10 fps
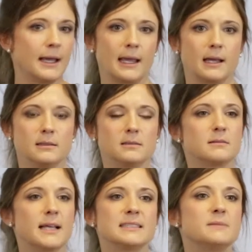and
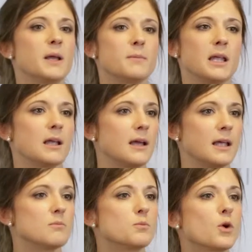that's
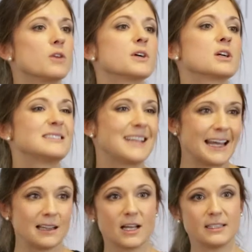maybe more of a
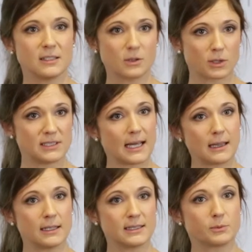satellite in a core
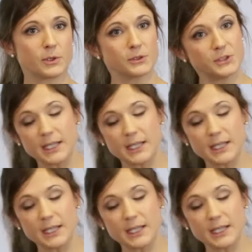satellite approach.